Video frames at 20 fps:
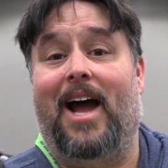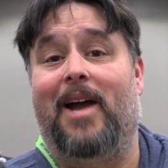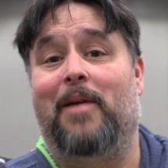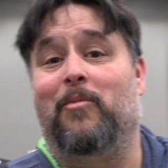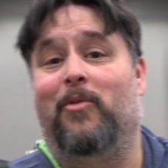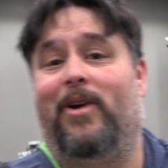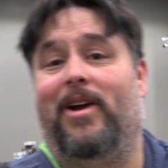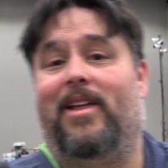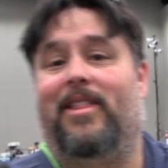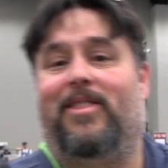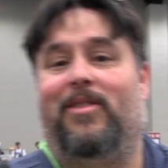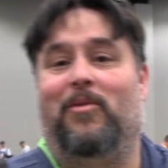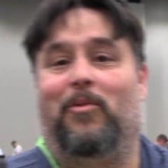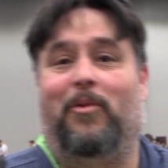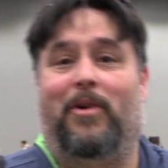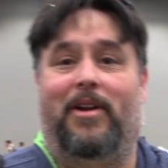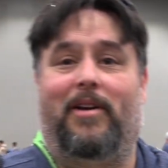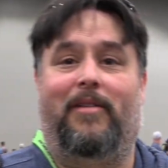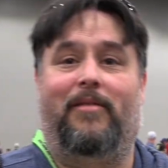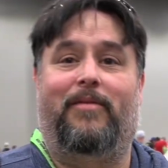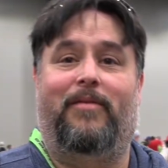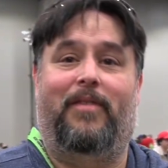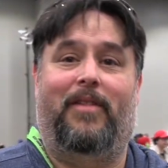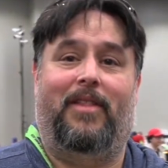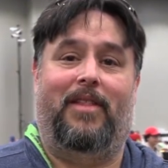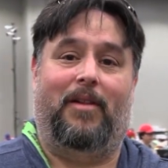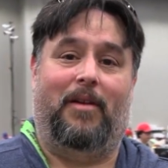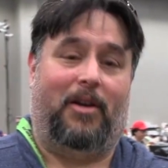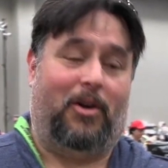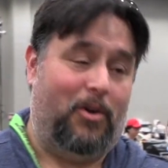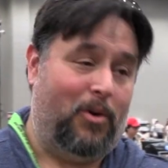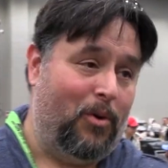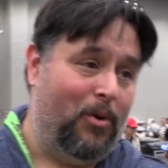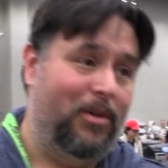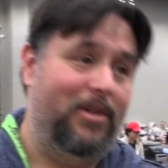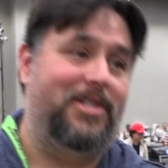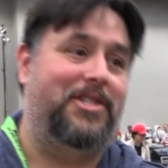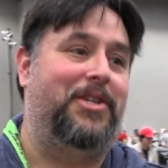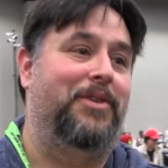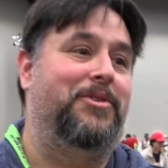am with one of the
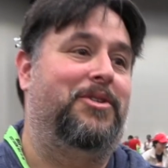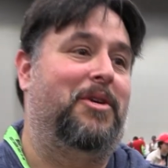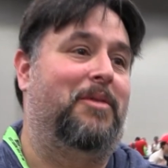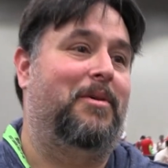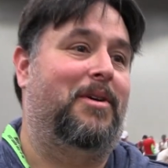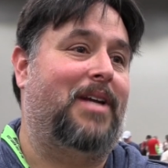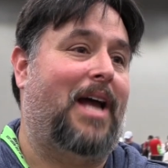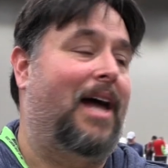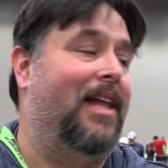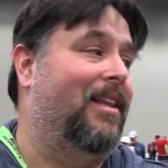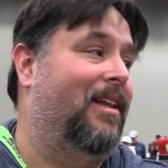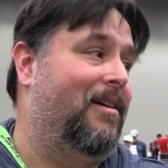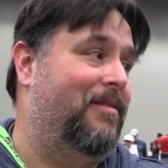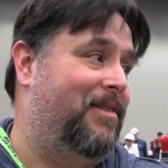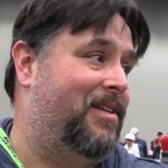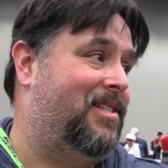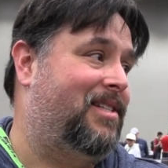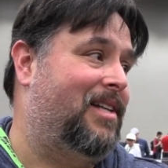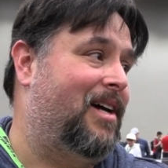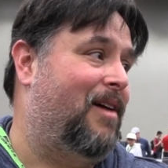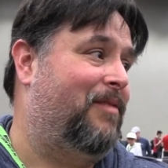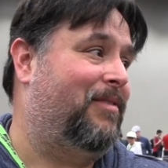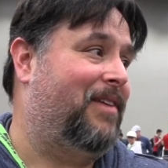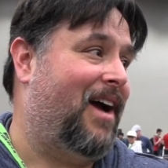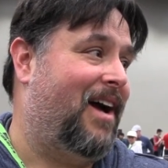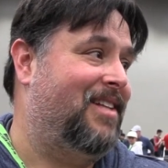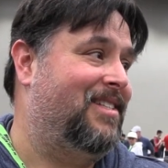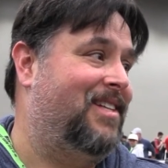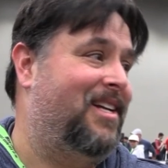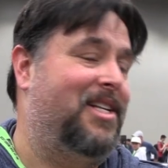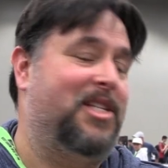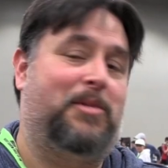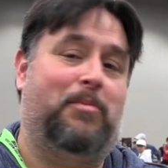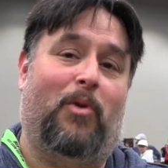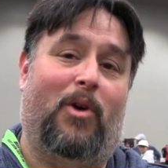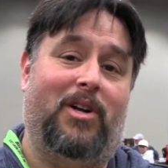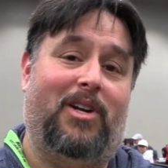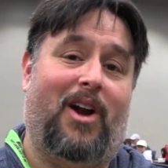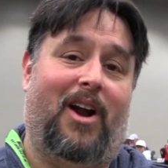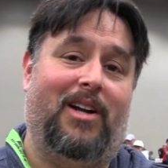coolest YouTubers. I love his stuff, content,
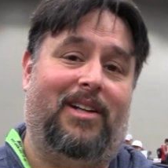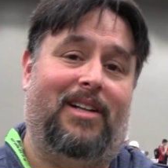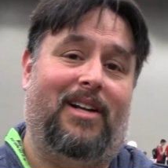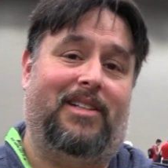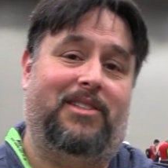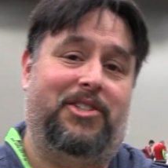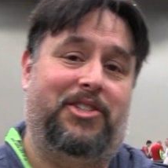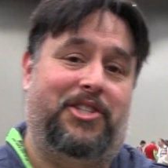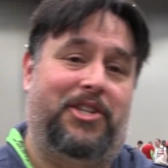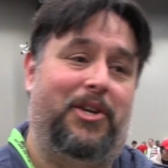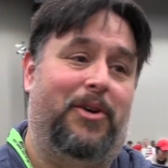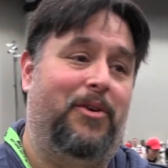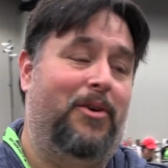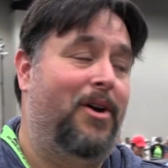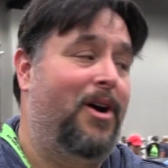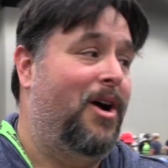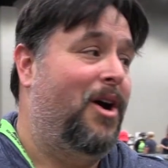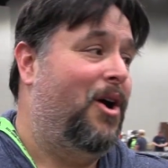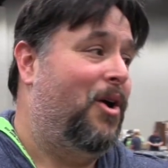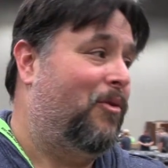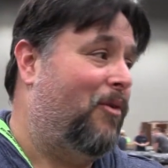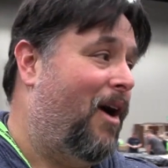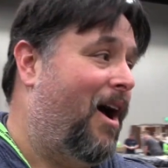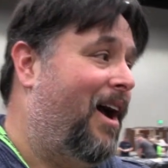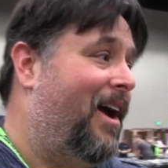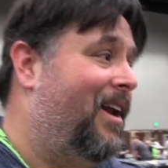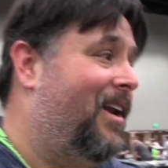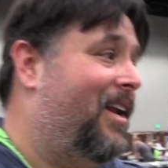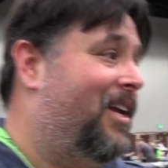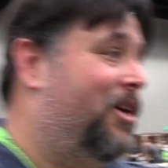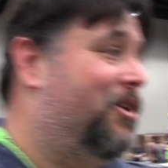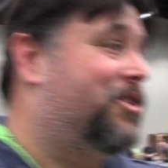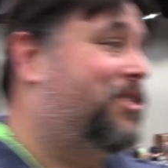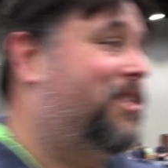CardCollector2. Ryan, your